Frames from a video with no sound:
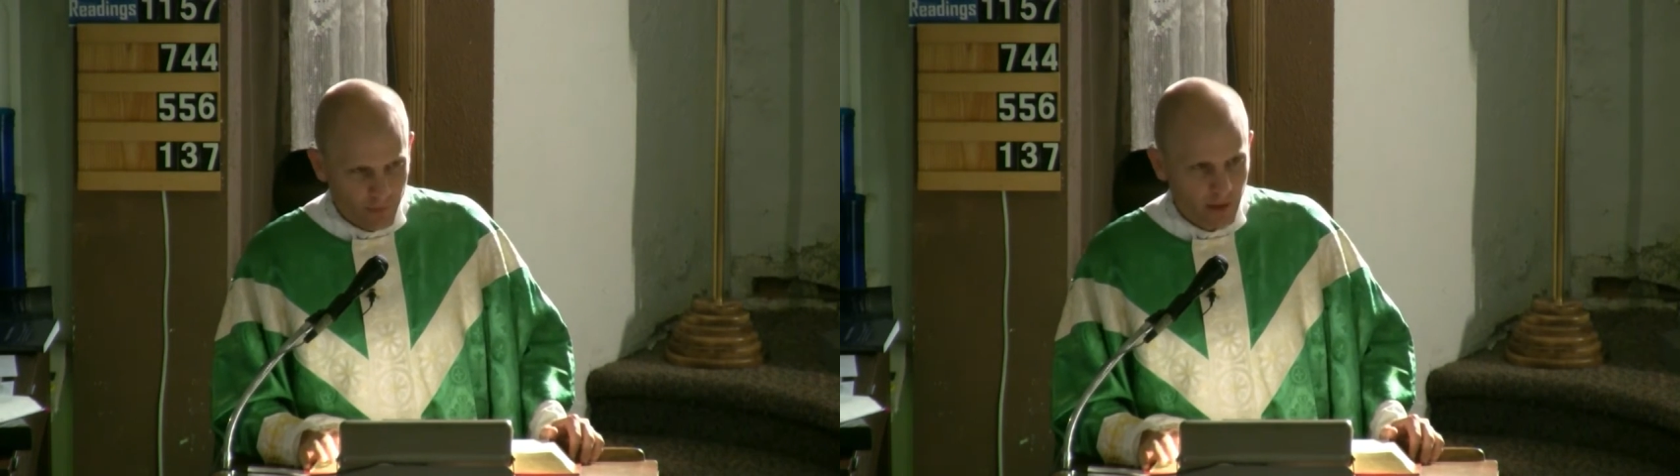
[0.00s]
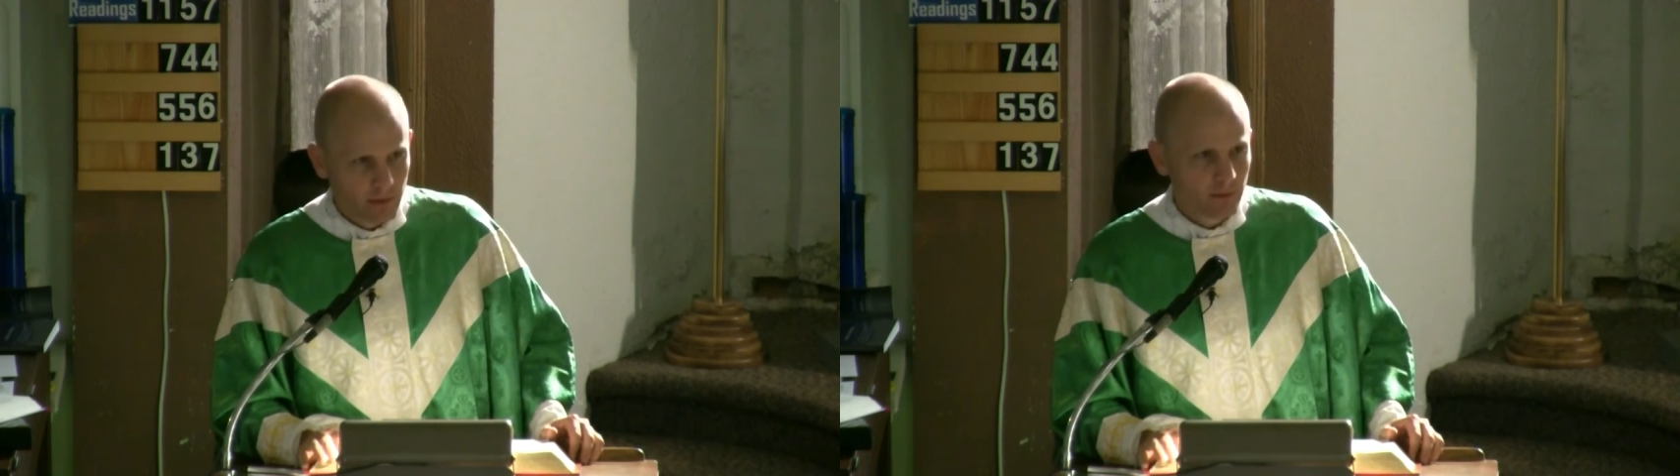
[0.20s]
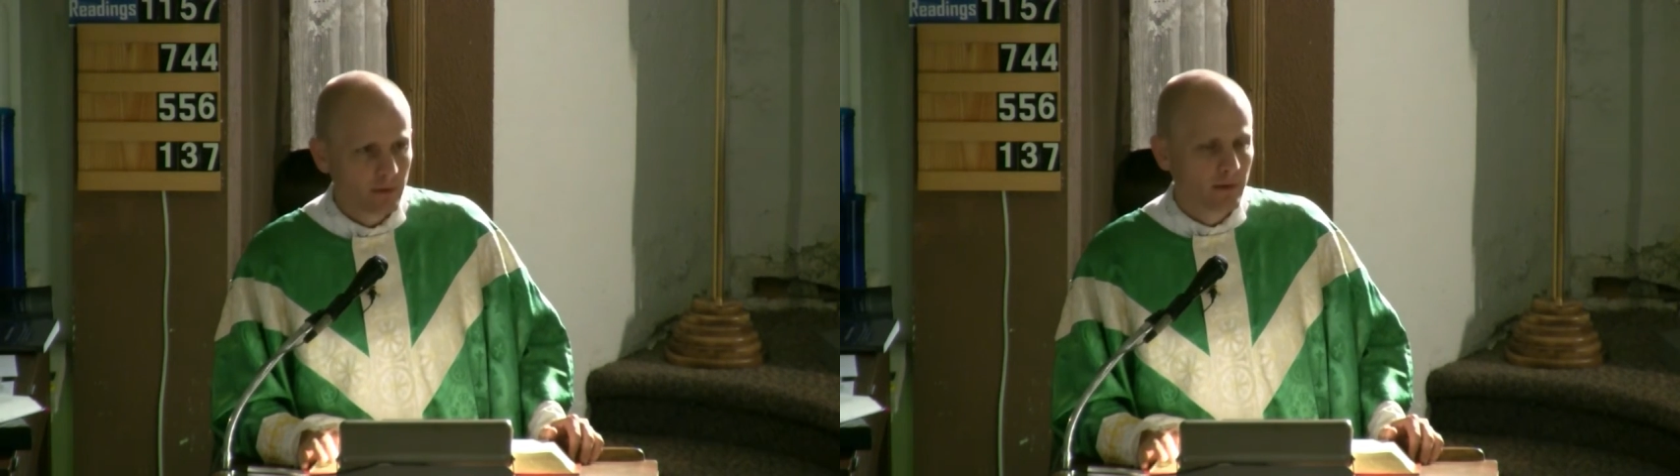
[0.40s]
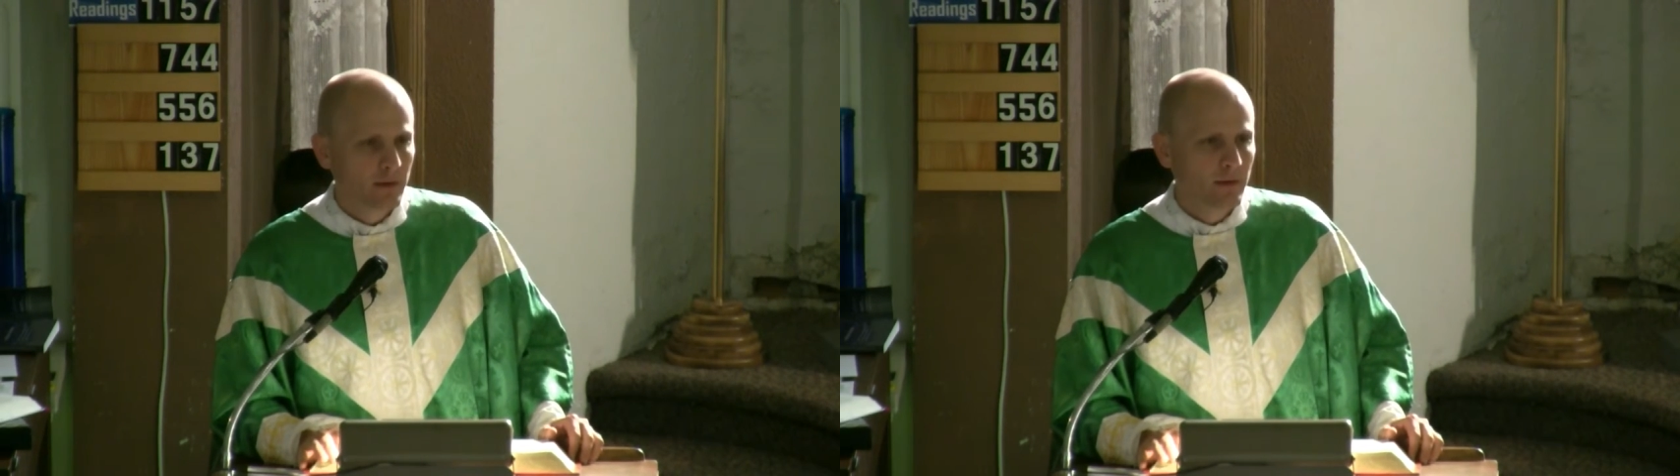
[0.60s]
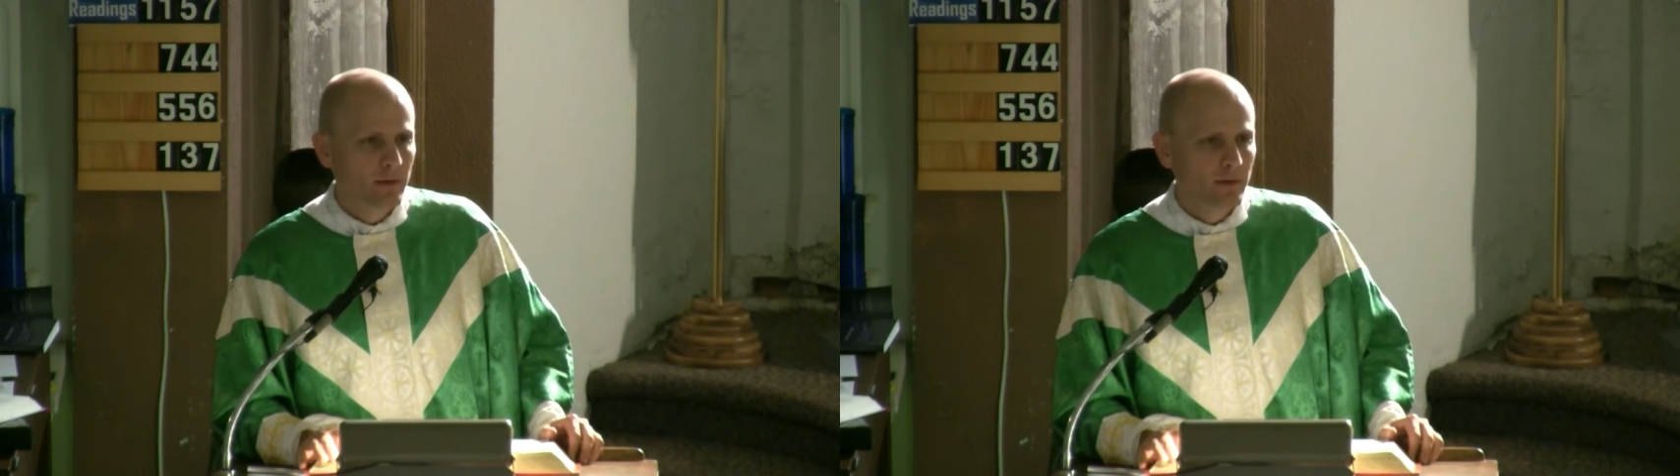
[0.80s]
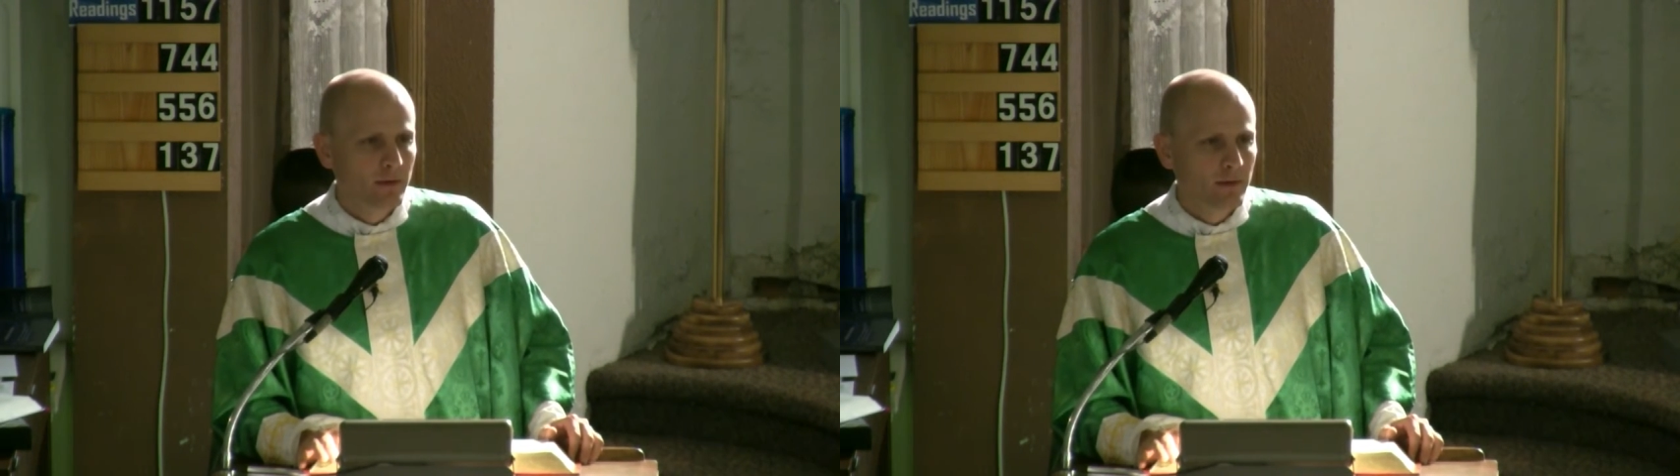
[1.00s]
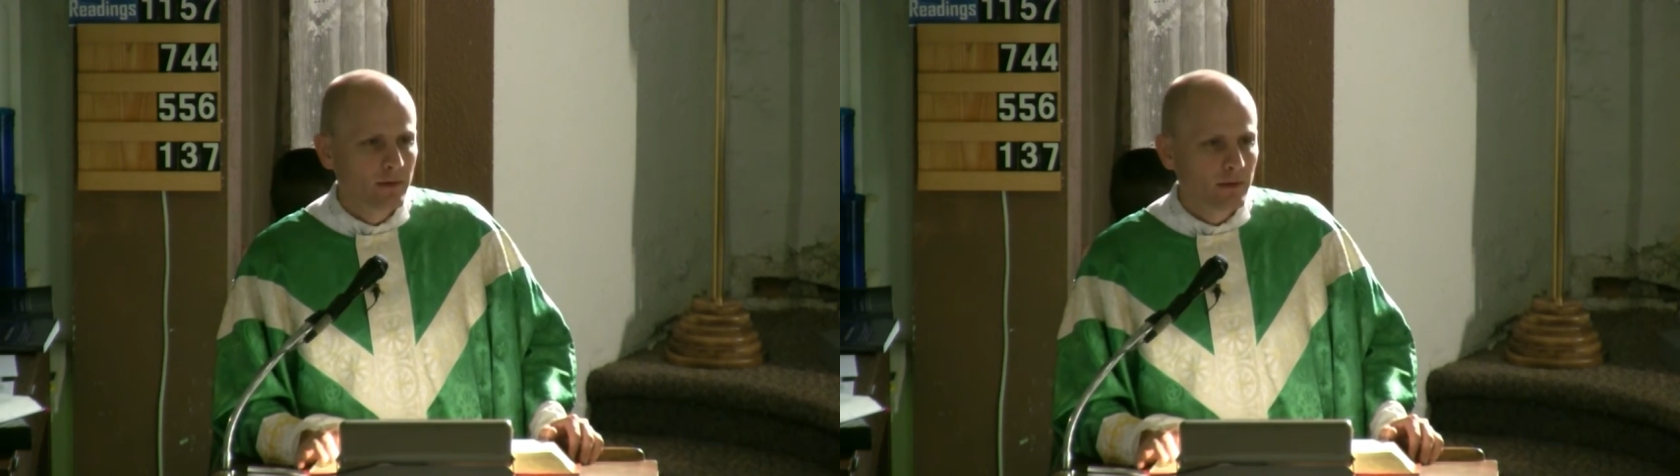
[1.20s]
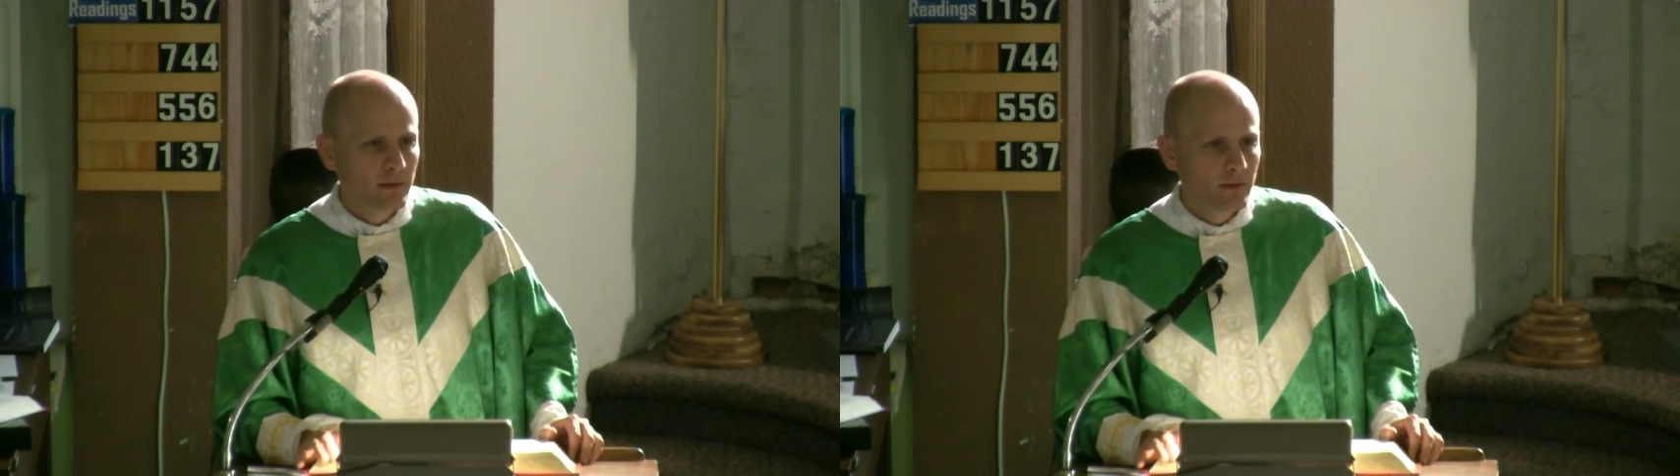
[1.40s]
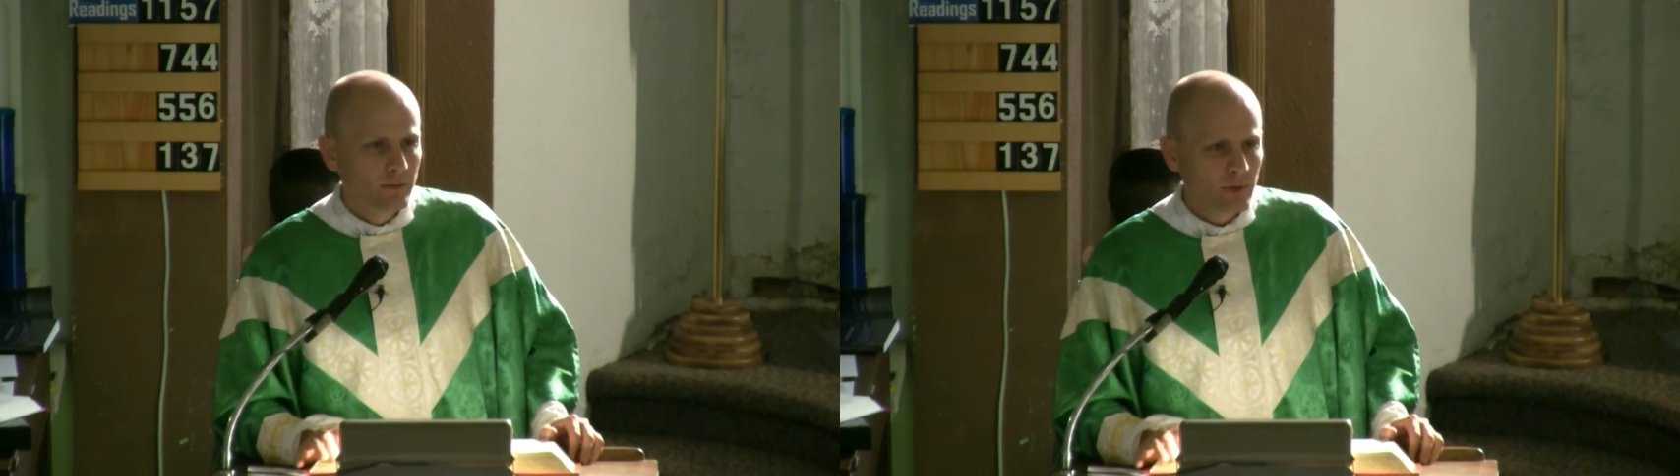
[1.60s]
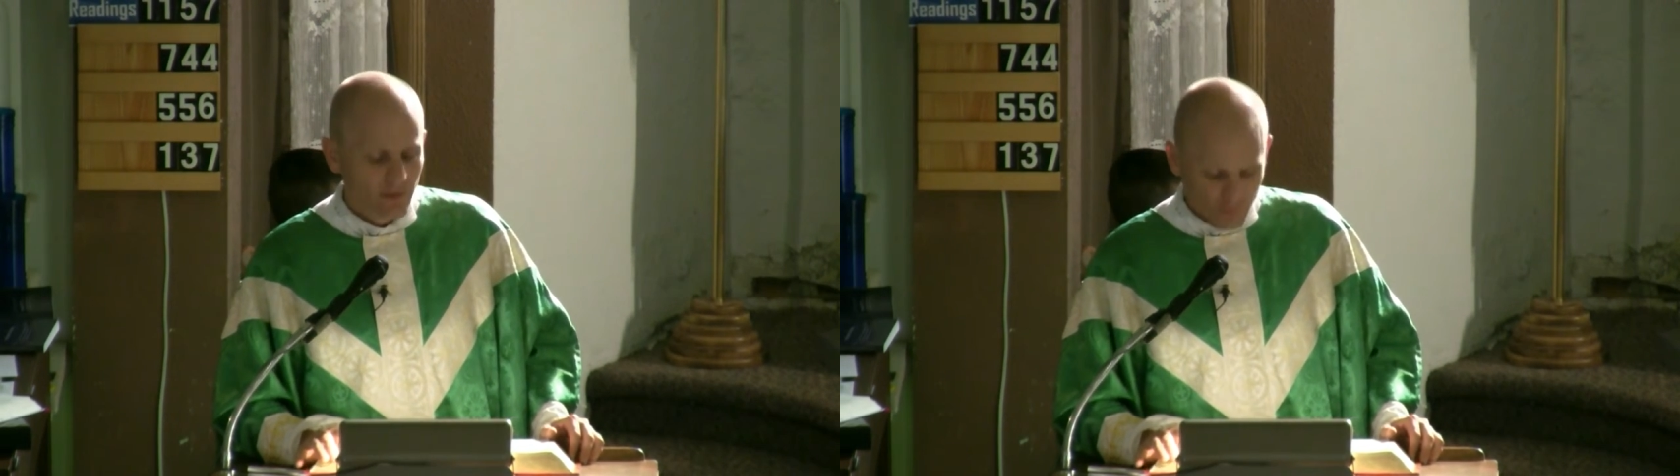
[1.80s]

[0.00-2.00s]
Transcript: faith? We have